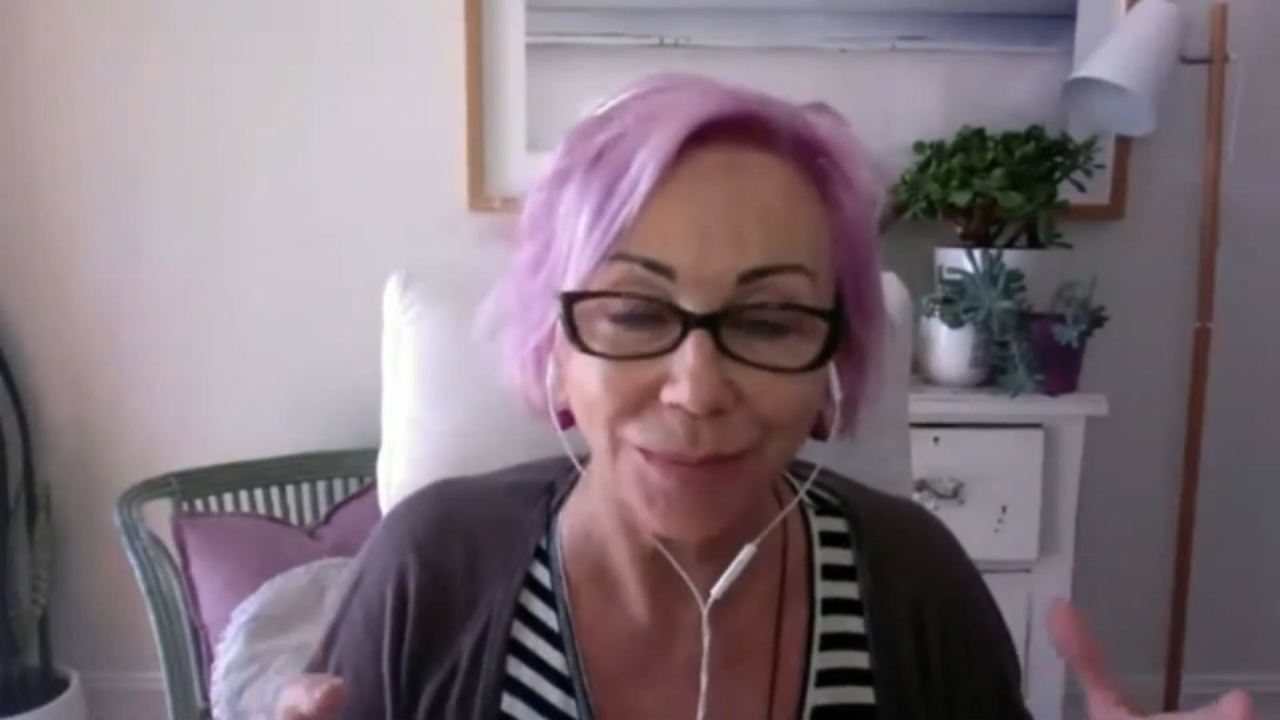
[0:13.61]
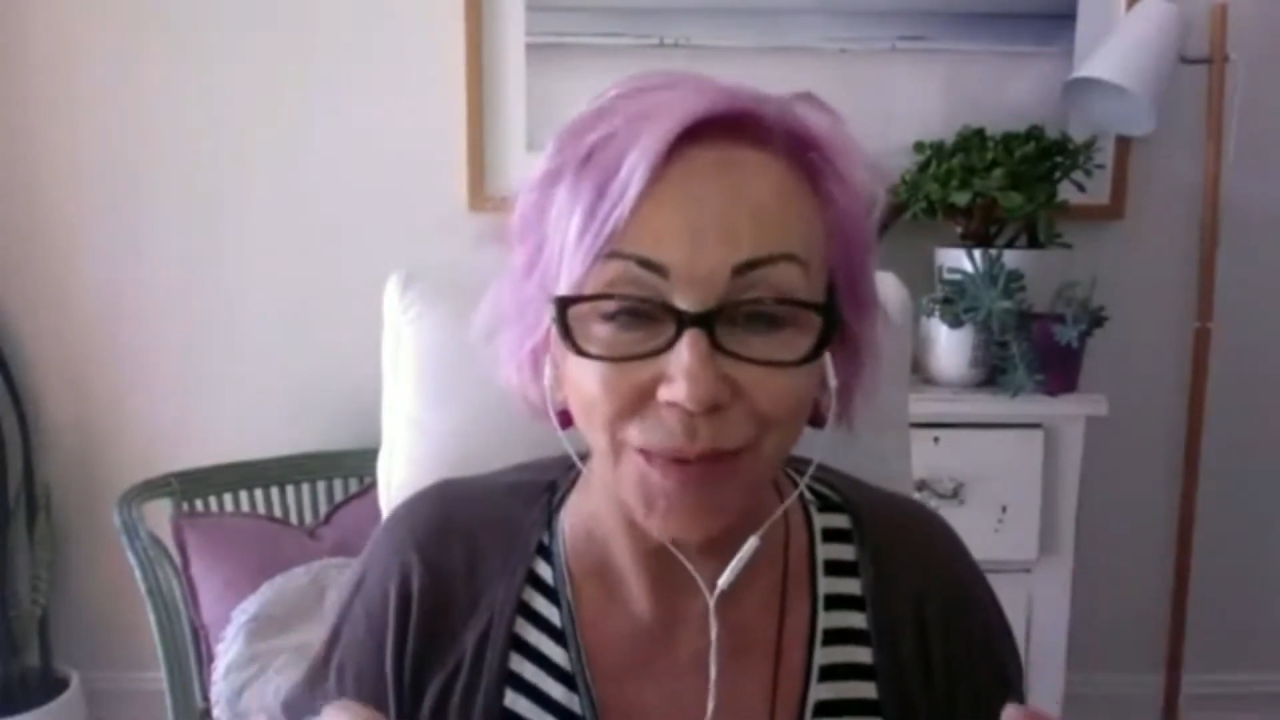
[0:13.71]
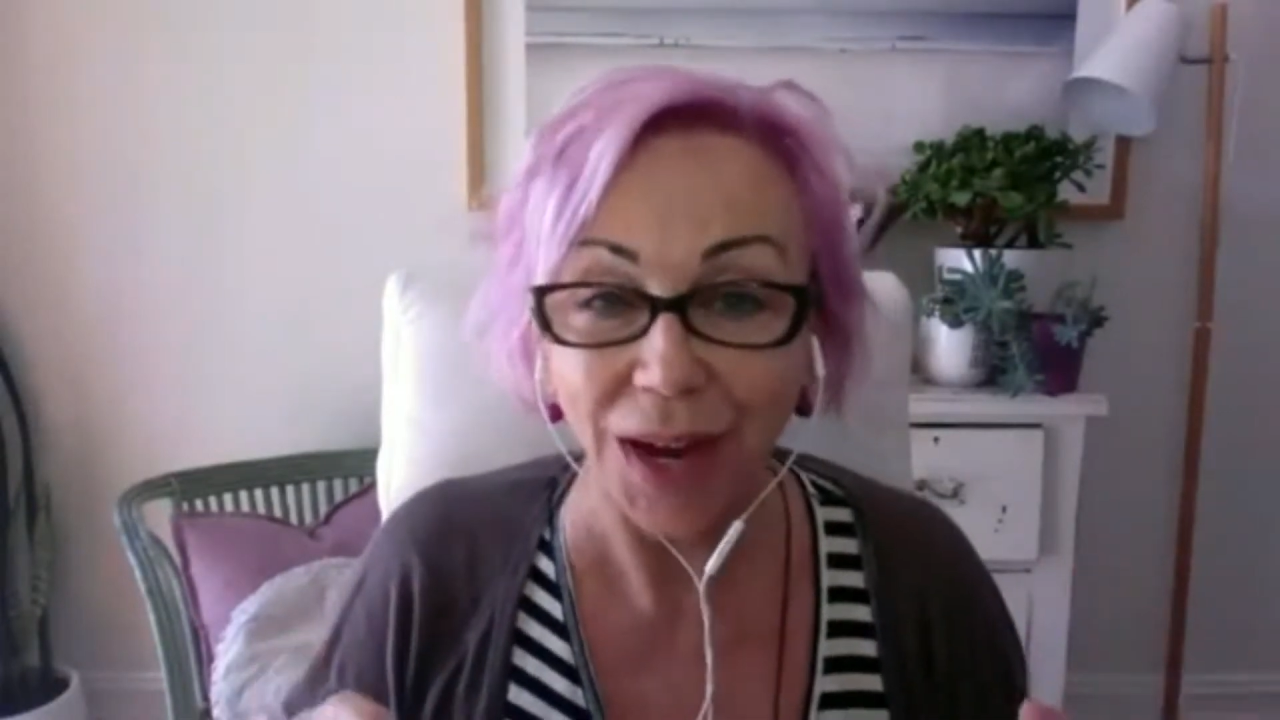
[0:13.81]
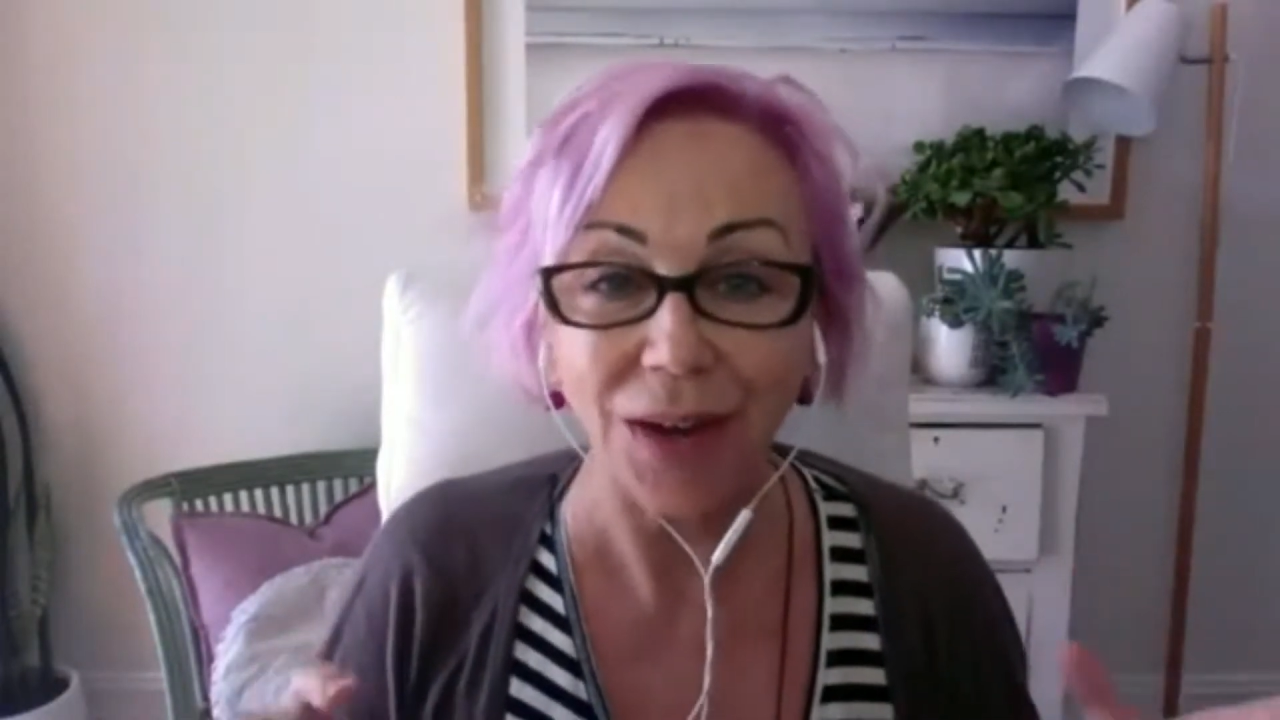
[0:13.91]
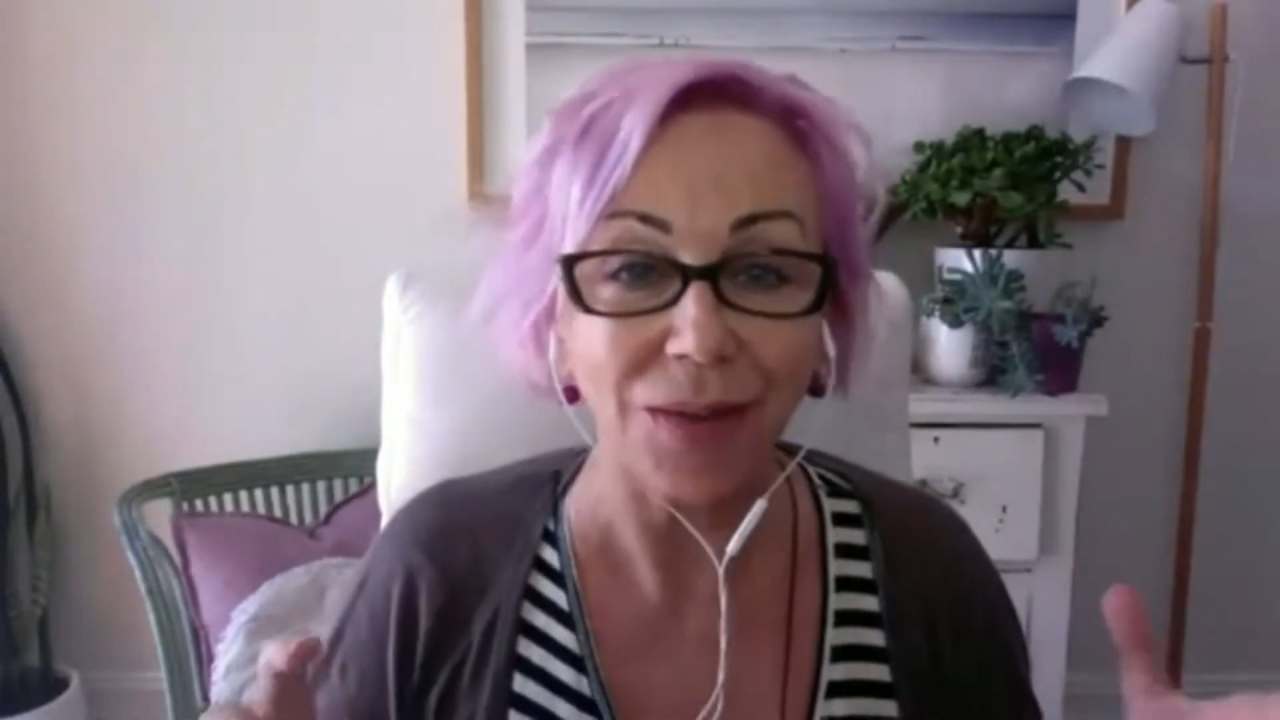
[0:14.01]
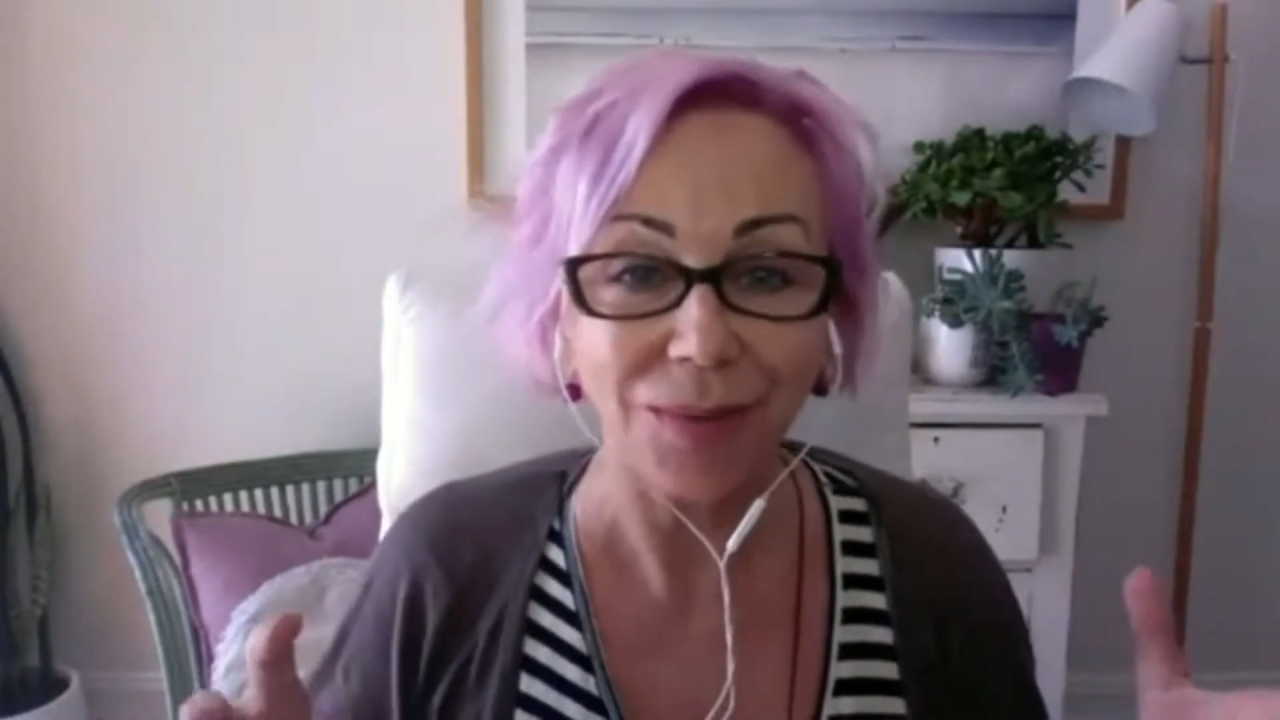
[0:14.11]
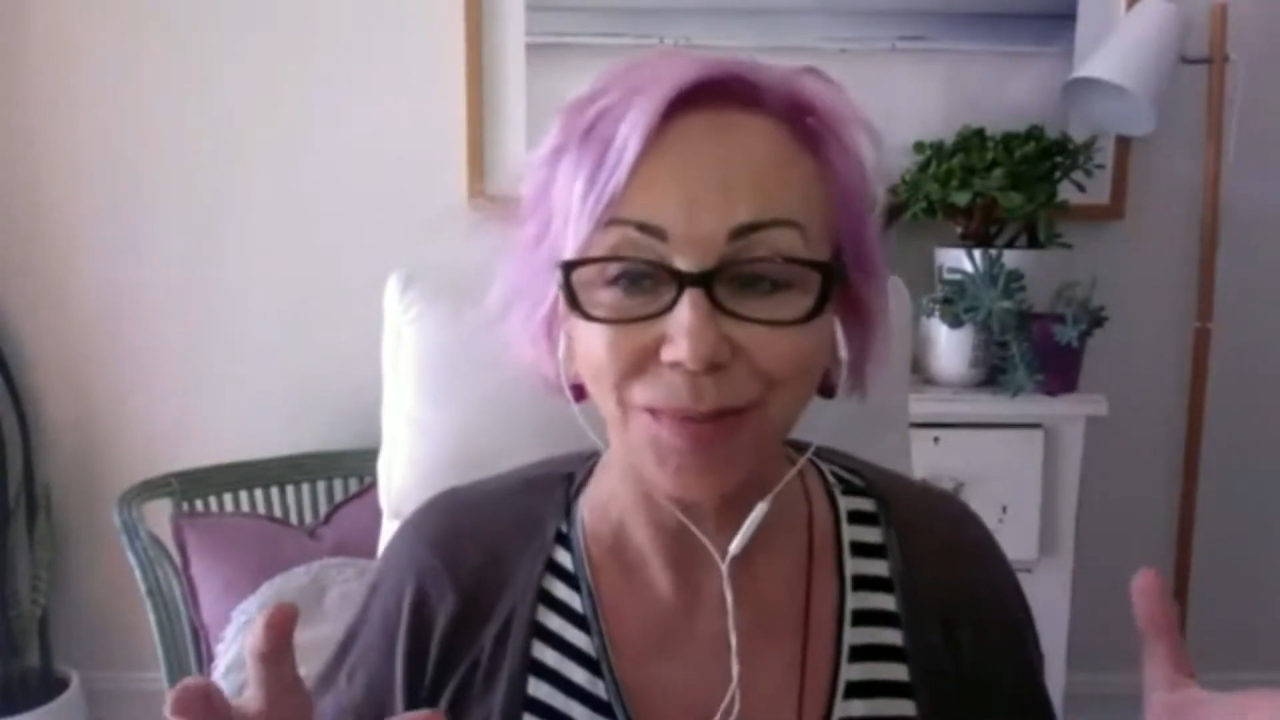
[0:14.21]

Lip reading: Now,